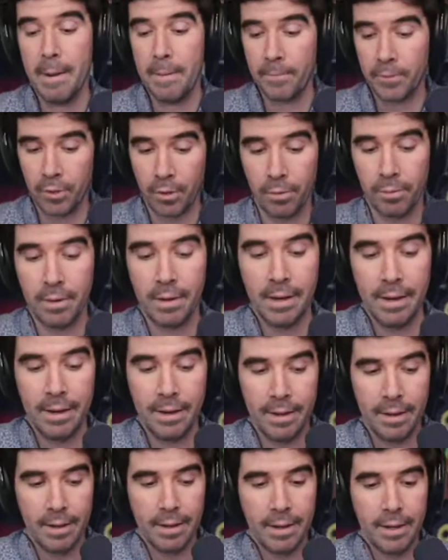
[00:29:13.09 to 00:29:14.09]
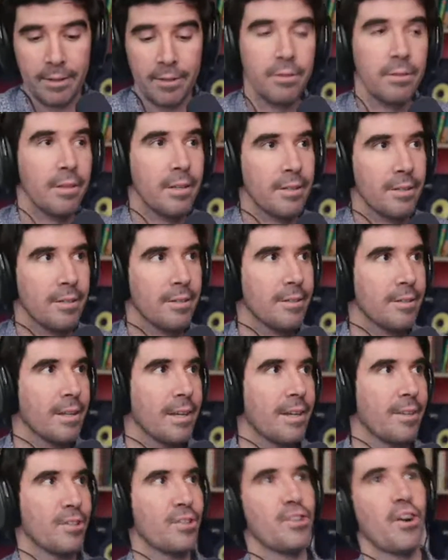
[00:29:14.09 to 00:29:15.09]
So, and don't think this is
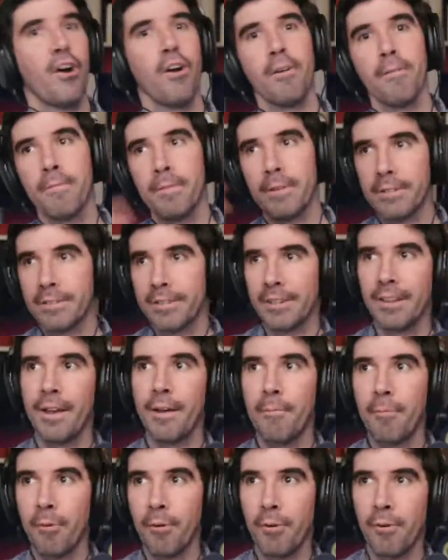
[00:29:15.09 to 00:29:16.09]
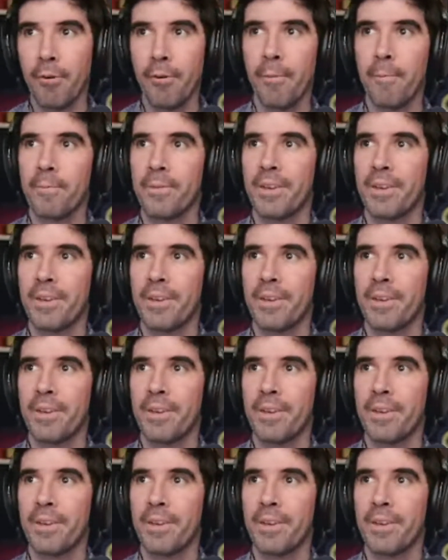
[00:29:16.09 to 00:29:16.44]
like a Jarvis level